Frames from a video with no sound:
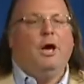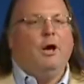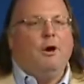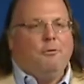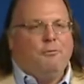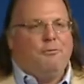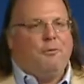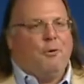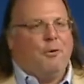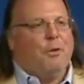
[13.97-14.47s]

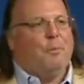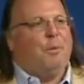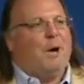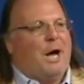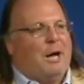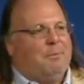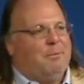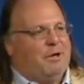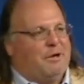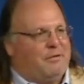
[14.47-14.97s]
for the
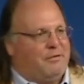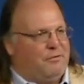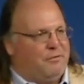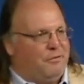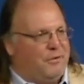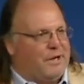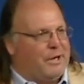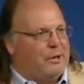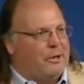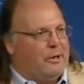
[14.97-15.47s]
public
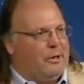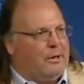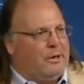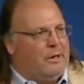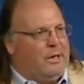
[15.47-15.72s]
sphere.